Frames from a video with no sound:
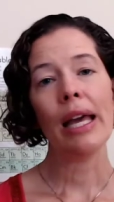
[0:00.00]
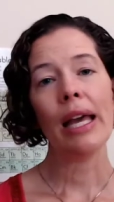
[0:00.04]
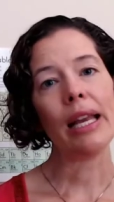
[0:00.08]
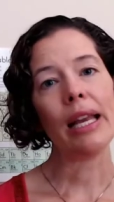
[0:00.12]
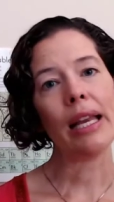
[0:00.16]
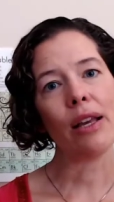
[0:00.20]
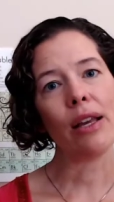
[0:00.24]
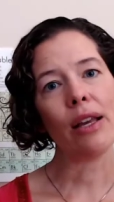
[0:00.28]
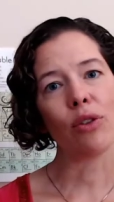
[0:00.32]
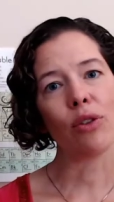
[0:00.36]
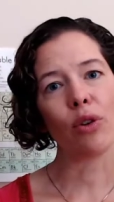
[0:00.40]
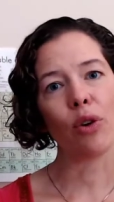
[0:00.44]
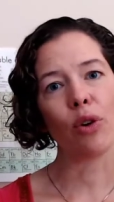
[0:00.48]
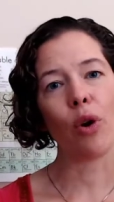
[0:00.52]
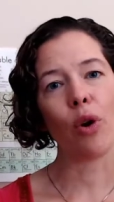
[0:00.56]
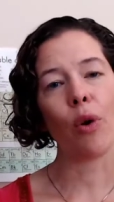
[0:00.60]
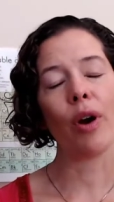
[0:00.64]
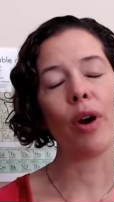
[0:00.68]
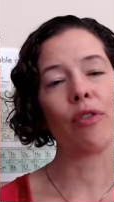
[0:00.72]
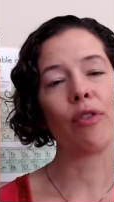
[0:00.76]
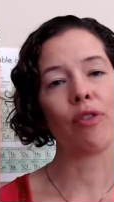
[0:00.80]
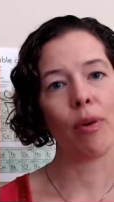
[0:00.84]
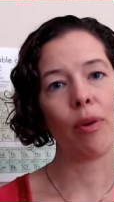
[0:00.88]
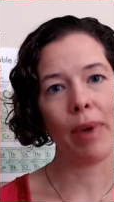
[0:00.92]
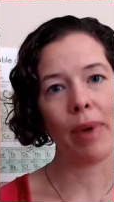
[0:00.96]
either
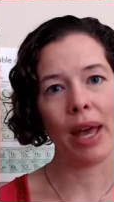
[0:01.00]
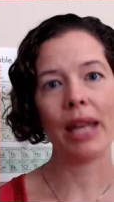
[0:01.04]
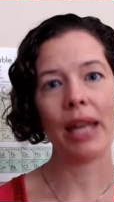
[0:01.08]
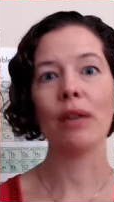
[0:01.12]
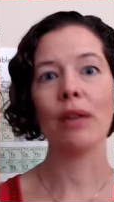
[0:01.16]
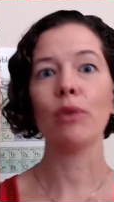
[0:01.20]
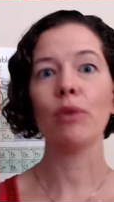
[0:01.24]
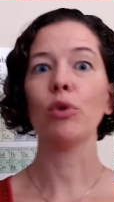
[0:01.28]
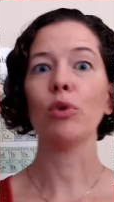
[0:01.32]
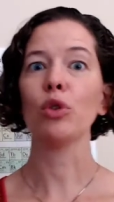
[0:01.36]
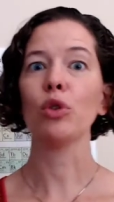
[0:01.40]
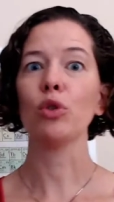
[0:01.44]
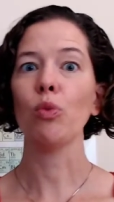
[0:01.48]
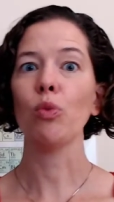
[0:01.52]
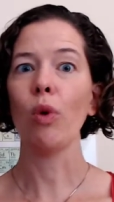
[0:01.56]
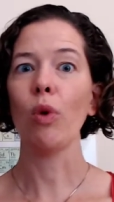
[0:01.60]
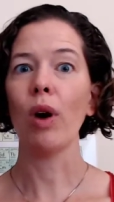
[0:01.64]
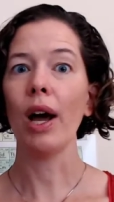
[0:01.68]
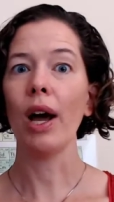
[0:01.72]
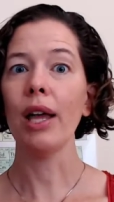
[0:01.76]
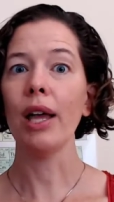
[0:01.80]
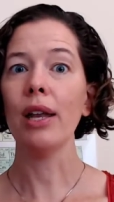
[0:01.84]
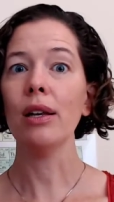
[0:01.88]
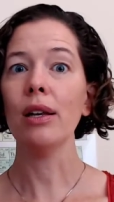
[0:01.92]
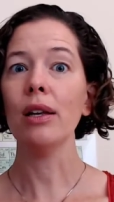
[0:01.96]
going from n equals
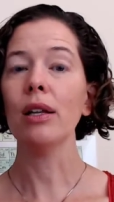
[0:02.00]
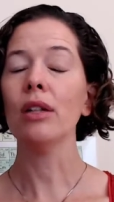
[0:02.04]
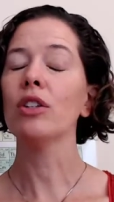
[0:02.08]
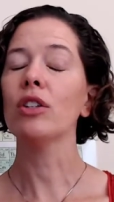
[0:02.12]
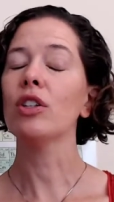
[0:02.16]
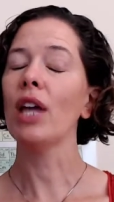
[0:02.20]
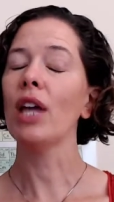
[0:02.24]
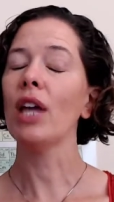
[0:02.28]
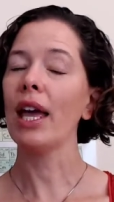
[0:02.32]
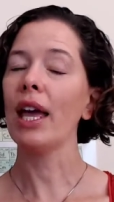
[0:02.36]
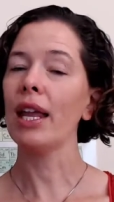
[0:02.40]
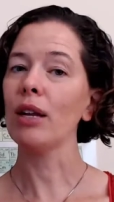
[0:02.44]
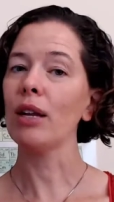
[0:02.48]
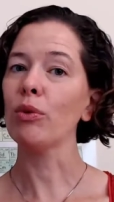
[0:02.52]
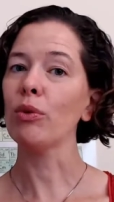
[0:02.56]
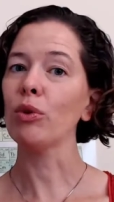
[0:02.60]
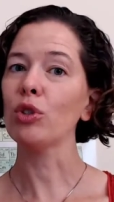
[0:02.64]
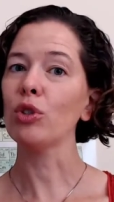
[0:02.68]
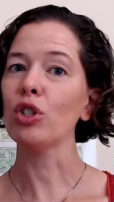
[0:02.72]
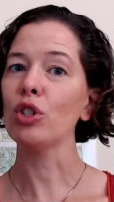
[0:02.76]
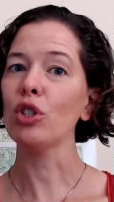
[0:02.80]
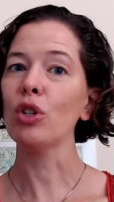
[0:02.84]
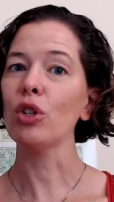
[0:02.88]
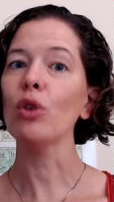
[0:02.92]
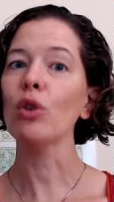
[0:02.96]
1 to n
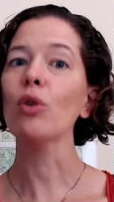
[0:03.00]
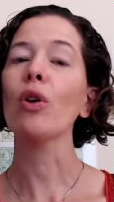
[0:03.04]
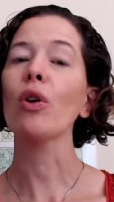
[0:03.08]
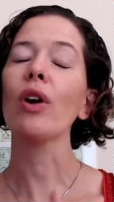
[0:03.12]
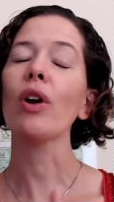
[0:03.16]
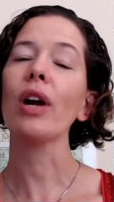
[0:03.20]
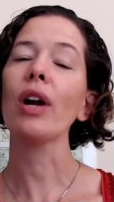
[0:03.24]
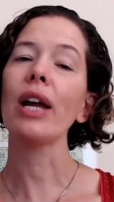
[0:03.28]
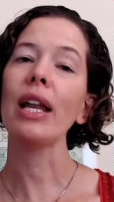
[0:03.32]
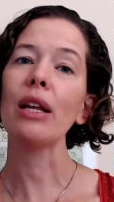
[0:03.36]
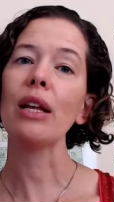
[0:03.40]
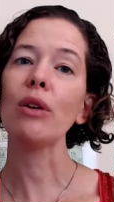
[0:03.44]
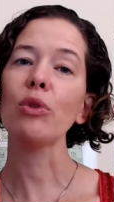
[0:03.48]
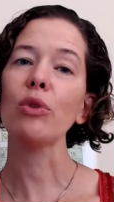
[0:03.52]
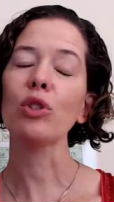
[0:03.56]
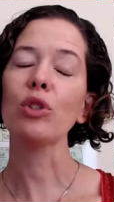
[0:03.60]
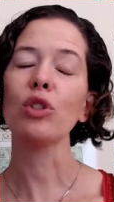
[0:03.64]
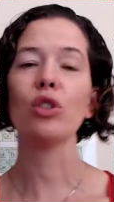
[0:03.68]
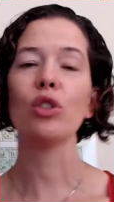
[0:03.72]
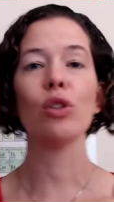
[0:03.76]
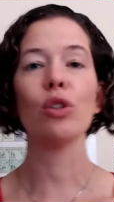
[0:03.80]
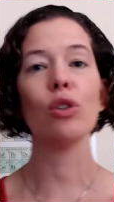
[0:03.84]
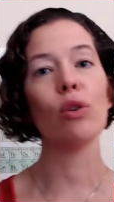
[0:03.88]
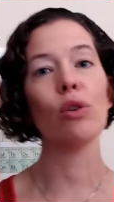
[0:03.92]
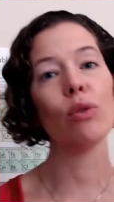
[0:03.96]
equals 2 or n equals
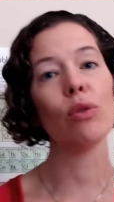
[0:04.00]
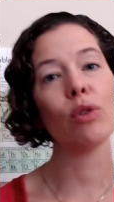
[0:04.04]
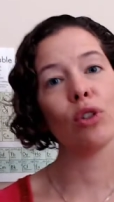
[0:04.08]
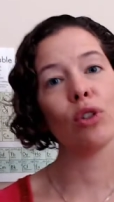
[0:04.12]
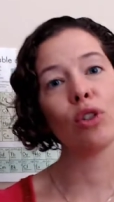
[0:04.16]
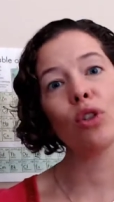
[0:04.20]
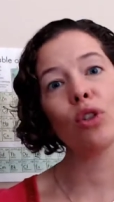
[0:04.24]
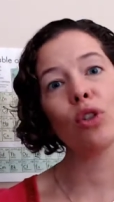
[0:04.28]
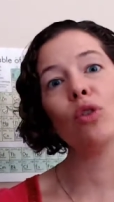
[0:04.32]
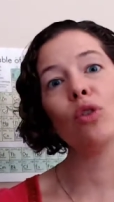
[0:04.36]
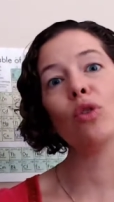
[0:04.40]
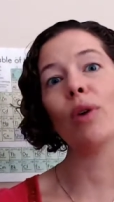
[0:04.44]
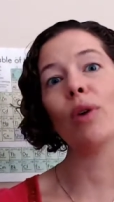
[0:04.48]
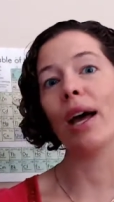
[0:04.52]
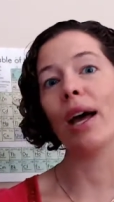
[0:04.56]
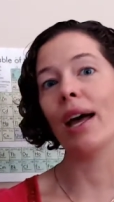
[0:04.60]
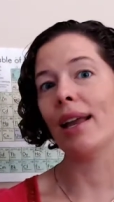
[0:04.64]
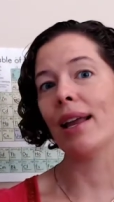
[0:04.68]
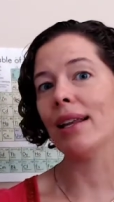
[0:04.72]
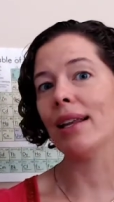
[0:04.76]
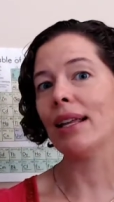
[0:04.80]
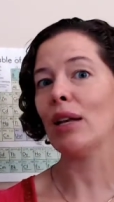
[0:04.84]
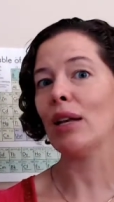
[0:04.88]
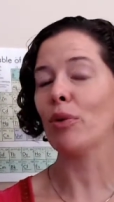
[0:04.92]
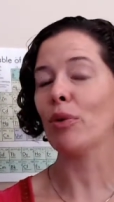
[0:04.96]
2 to
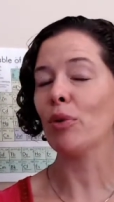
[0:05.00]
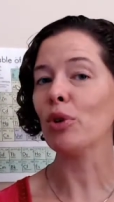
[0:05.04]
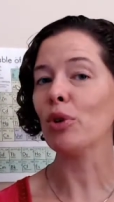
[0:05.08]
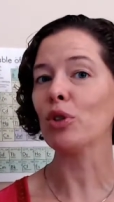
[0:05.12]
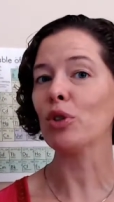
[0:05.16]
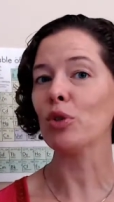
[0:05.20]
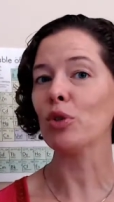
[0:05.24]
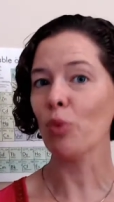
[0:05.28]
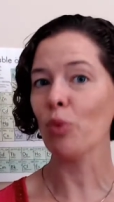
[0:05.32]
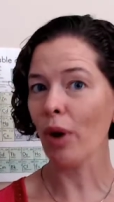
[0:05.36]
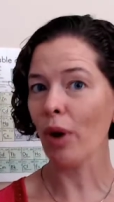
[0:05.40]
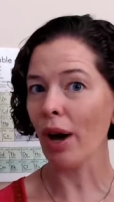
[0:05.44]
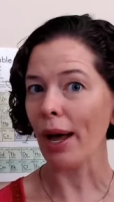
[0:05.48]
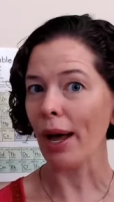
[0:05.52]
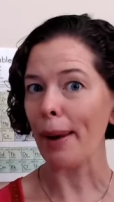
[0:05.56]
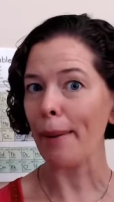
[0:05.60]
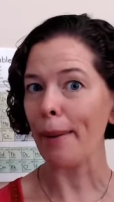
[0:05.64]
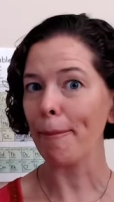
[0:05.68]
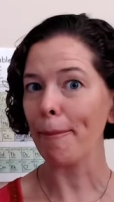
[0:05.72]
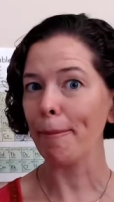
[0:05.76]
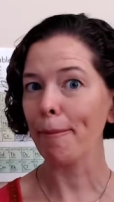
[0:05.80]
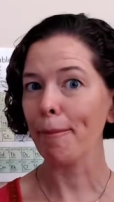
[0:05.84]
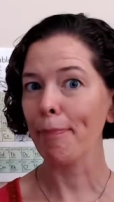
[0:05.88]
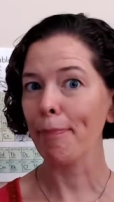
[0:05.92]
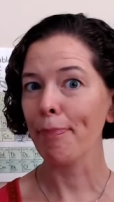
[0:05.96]
n equals 1.
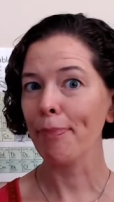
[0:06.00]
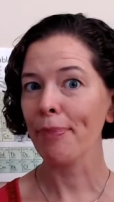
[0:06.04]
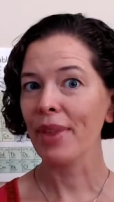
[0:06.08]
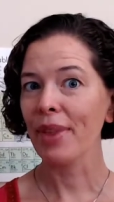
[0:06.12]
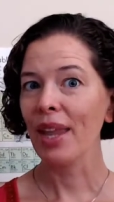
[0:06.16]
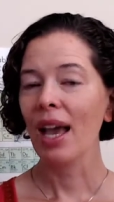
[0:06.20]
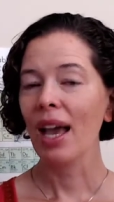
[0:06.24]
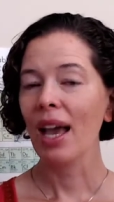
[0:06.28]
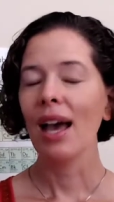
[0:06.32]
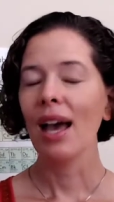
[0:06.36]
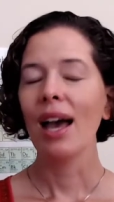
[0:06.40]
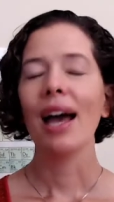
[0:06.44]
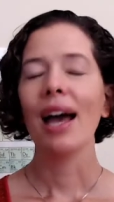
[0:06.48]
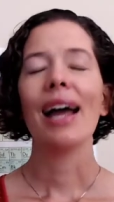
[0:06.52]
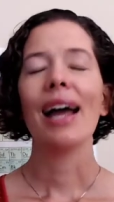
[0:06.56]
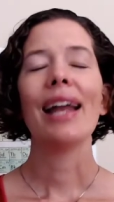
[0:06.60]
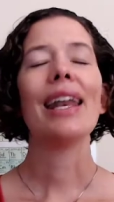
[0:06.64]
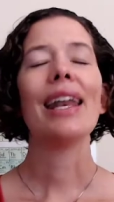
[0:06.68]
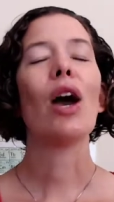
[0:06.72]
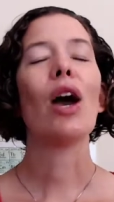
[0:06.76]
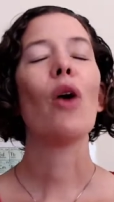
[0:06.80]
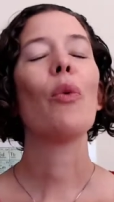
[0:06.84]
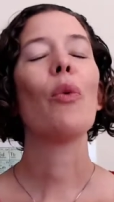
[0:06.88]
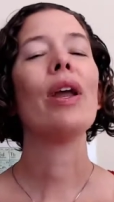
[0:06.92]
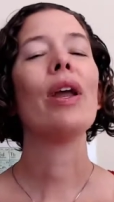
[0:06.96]

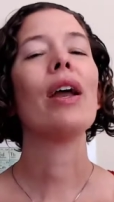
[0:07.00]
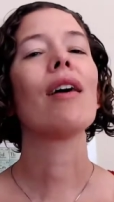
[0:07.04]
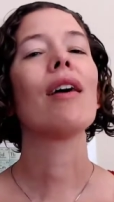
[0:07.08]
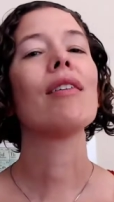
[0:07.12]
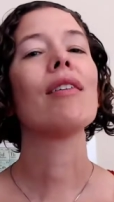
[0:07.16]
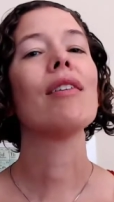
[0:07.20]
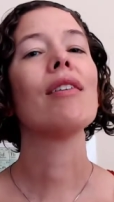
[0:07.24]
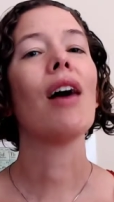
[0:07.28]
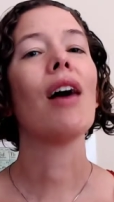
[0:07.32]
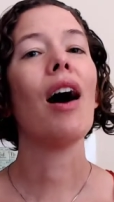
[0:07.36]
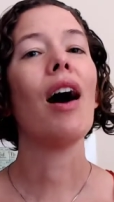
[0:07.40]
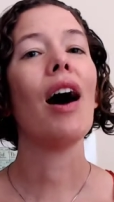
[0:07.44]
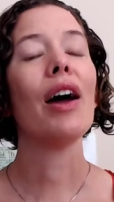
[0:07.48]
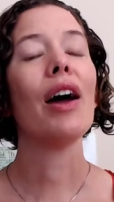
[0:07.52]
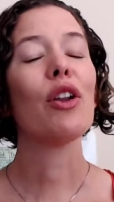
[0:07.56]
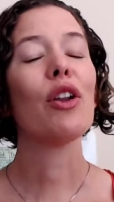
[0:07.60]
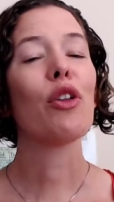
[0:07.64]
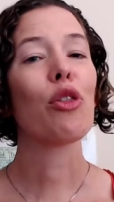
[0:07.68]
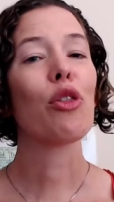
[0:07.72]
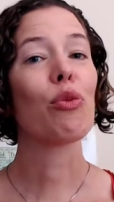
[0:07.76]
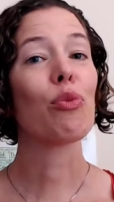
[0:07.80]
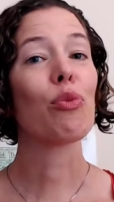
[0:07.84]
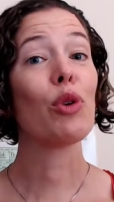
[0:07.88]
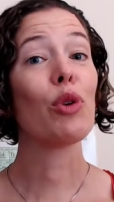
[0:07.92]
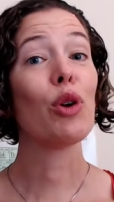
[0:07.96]
Now we are not
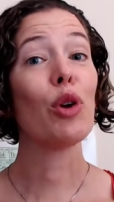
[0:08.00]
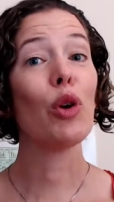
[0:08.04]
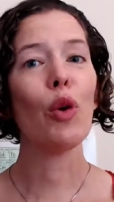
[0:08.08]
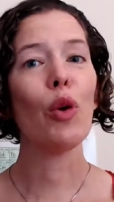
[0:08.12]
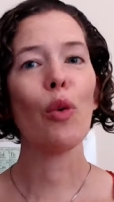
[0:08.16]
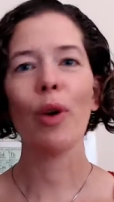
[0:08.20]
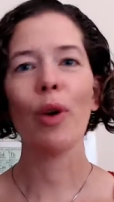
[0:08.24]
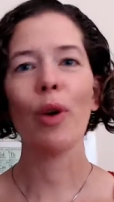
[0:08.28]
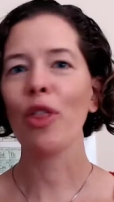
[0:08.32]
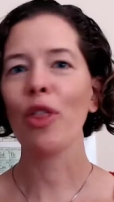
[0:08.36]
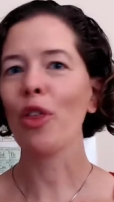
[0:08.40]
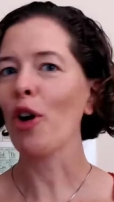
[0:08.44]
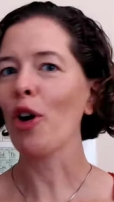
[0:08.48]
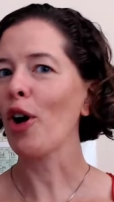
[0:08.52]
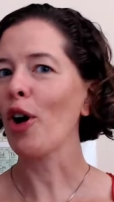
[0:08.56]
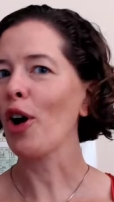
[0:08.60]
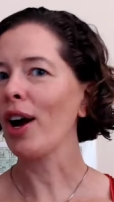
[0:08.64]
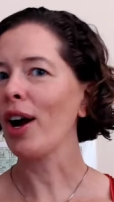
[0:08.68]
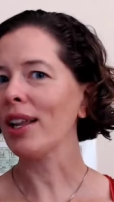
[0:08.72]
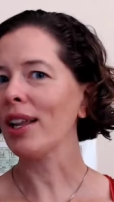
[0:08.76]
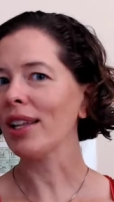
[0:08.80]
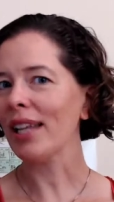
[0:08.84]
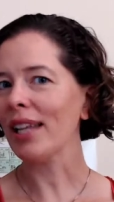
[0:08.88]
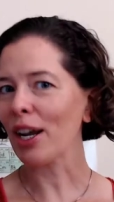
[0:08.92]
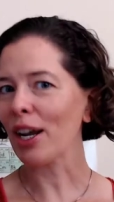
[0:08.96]
through with our
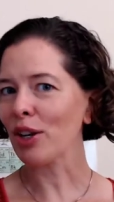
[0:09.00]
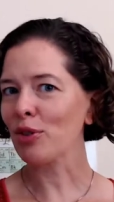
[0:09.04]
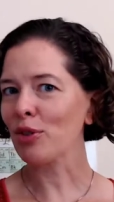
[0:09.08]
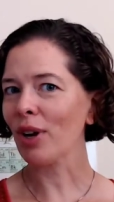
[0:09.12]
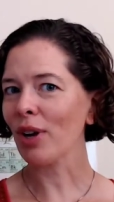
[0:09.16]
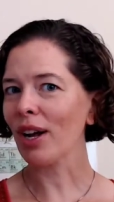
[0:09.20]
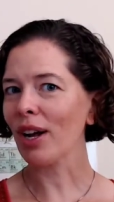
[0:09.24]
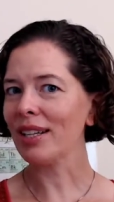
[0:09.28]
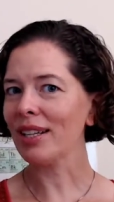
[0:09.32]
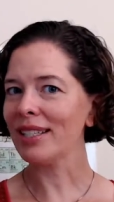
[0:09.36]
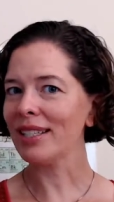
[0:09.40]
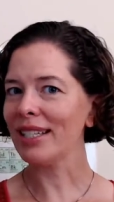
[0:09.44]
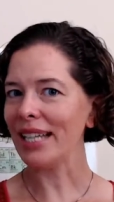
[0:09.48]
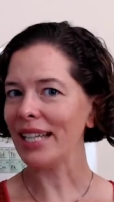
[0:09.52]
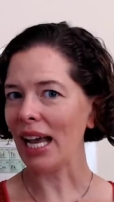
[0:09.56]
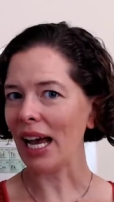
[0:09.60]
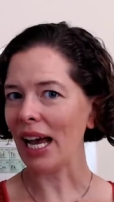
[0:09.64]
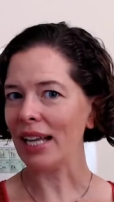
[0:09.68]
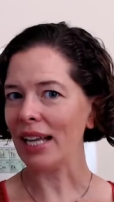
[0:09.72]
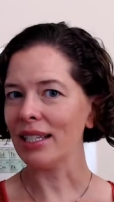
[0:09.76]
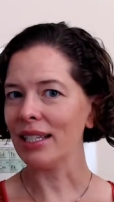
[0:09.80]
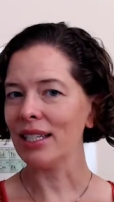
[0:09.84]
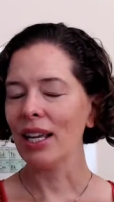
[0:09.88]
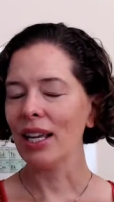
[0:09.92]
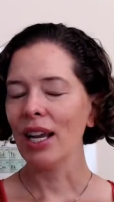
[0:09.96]
electrons yet.